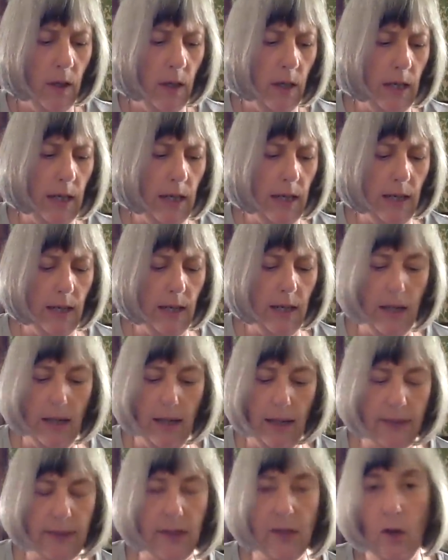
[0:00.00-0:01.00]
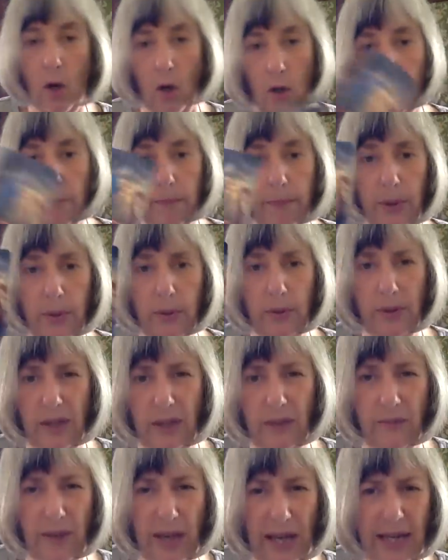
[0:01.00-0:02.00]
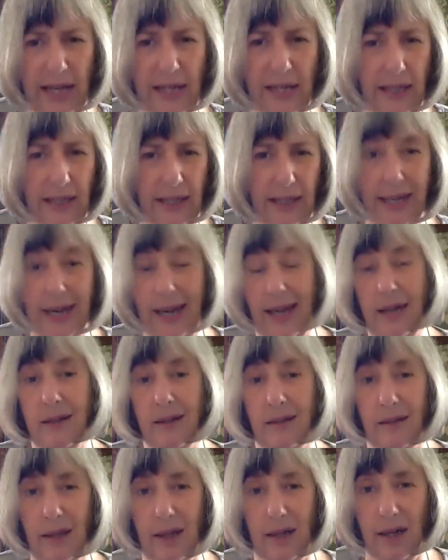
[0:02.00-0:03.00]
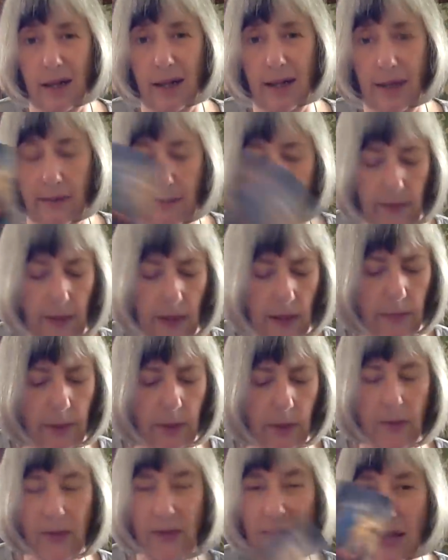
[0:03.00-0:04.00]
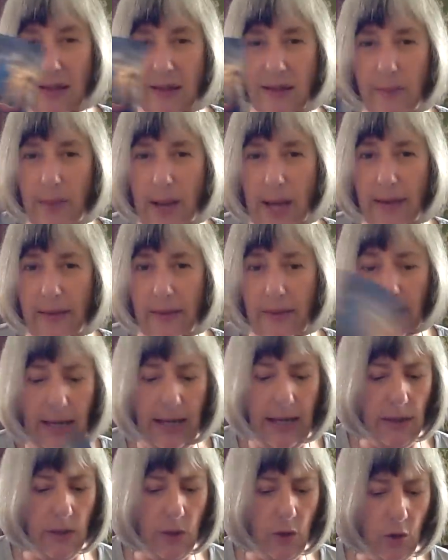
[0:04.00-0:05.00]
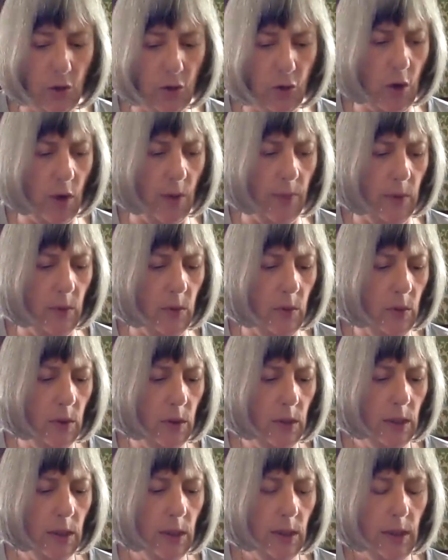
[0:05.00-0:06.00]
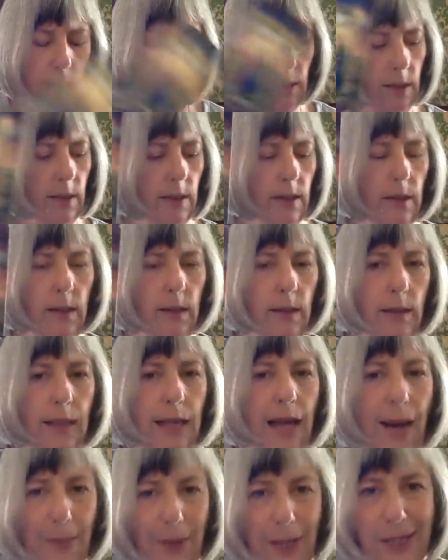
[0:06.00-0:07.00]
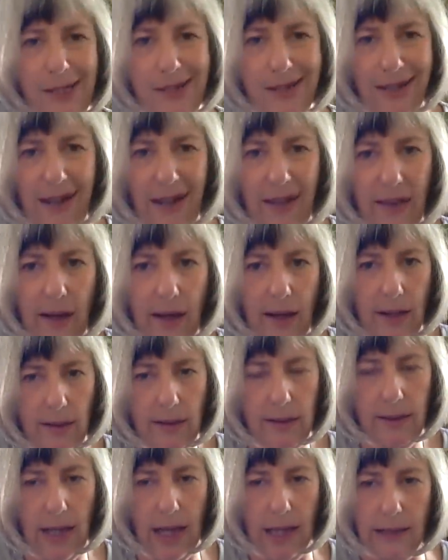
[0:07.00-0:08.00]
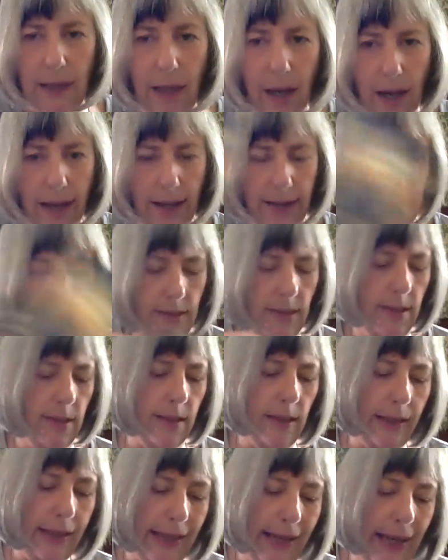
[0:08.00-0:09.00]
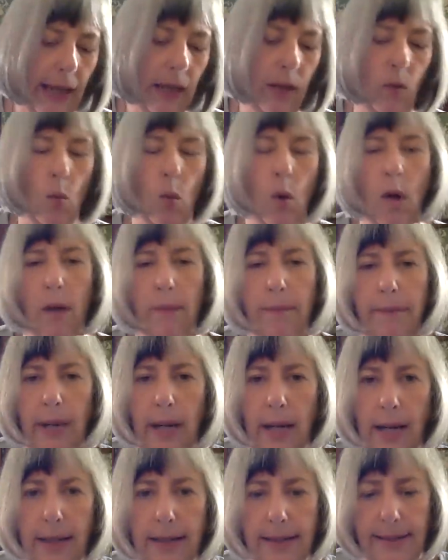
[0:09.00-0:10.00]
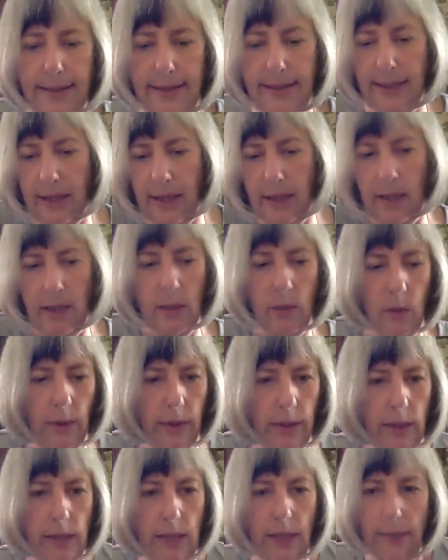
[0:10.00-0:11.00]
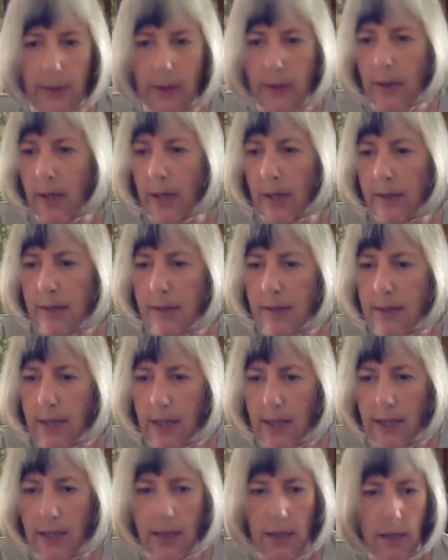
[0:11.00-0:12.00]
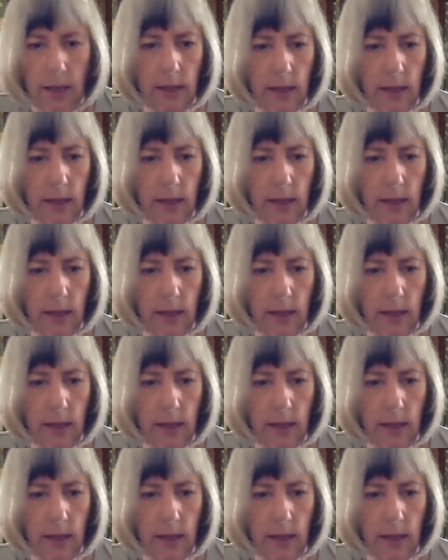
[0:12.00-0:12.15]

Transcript: Uh, it's not Putin invading yet that I can see because that's about the end to trouble. Coming together, alliances again, what Biden did, what the Democrats did